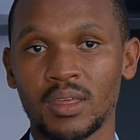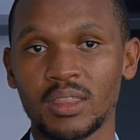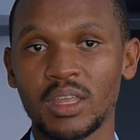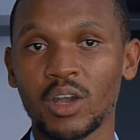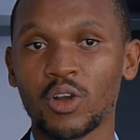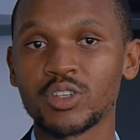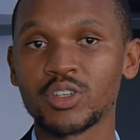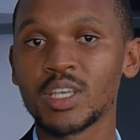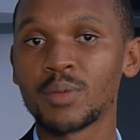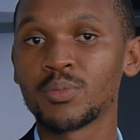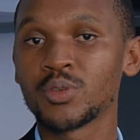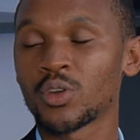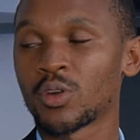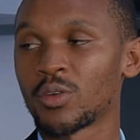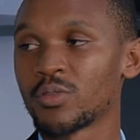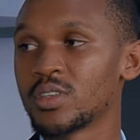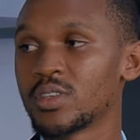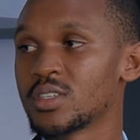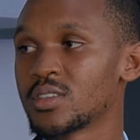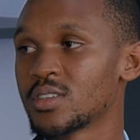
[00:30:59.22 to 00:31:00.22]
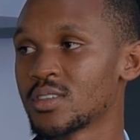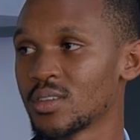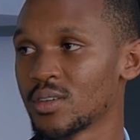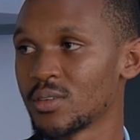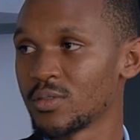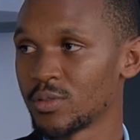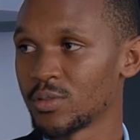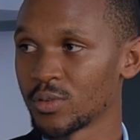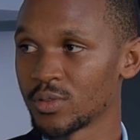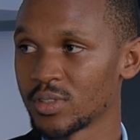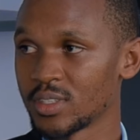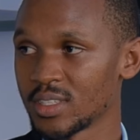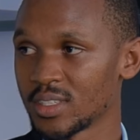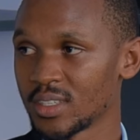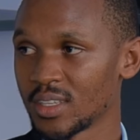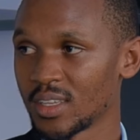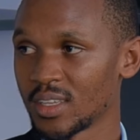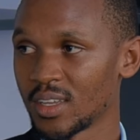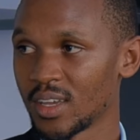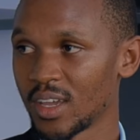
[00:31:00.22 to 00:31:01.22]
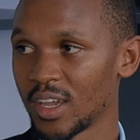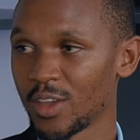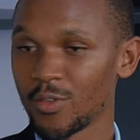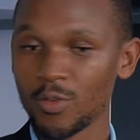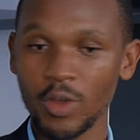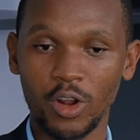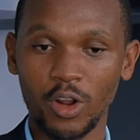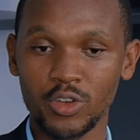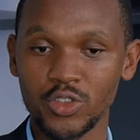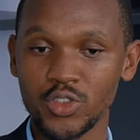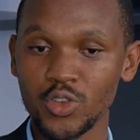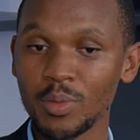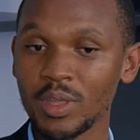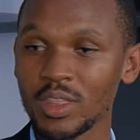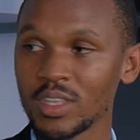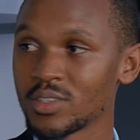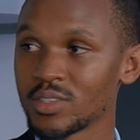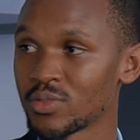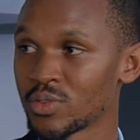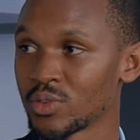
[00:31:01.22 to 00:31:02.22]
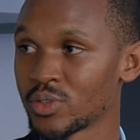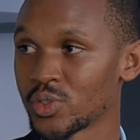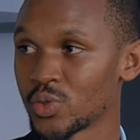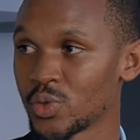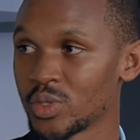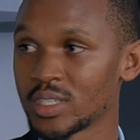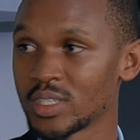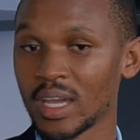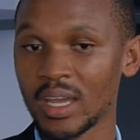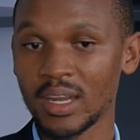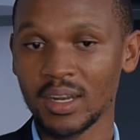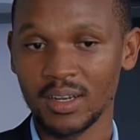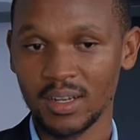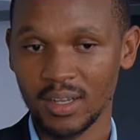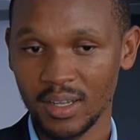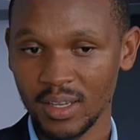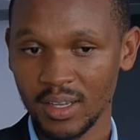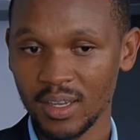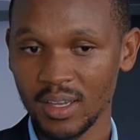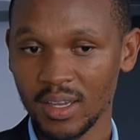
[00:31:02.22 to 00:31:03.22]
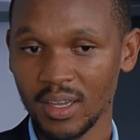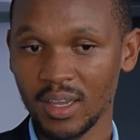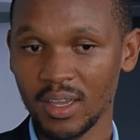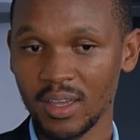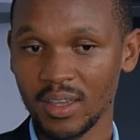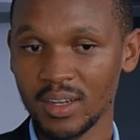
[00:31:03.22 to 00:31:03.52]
the consumption of these fruits. If we are consuming these fruits which are uh,